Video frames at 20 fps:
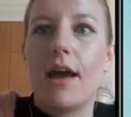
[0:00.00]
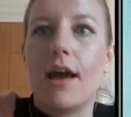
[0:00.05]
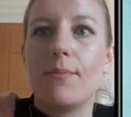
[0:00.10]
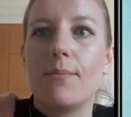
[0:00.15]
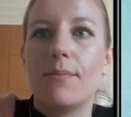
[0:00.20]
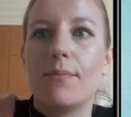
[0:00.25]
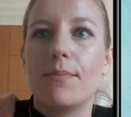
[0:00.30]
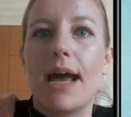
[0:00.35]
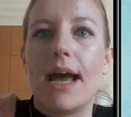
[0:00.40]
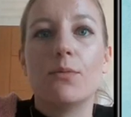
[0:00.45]

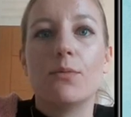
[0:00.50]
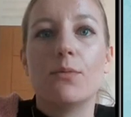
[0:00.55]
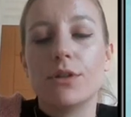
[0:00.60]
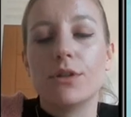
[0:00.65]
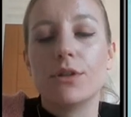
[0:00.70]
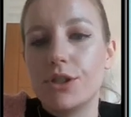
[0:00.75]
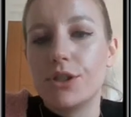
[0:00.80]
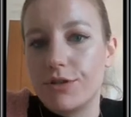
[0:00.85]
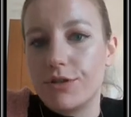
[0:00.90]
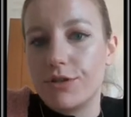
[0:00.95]
And
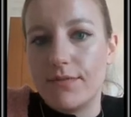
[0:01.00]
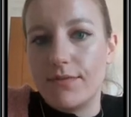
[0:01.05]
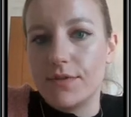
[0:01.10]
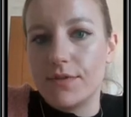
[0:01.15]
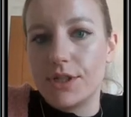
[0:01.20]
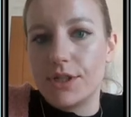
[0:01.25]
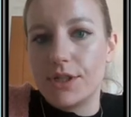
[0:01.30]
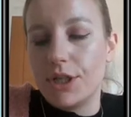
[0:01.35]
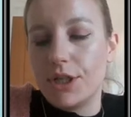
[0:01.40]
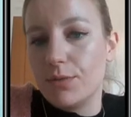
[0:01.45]
what
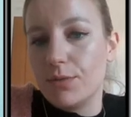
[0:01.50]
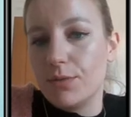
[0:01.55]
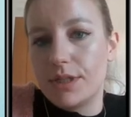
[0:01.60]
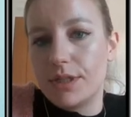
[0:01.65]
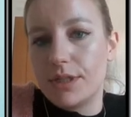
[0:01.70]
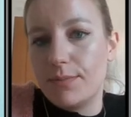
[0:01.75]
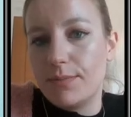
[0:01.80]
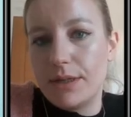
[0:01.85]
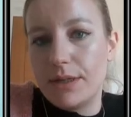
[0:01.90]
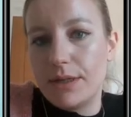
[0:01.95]
strengths do you
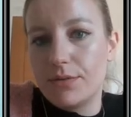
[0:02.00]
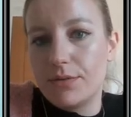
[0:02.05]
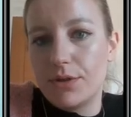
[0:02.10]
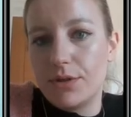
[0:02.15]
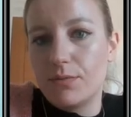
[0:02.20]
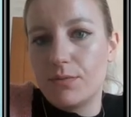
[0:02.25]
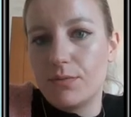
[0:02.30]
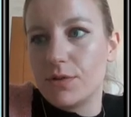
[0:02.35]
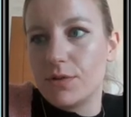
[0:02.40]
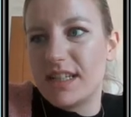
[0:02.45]
want to build on?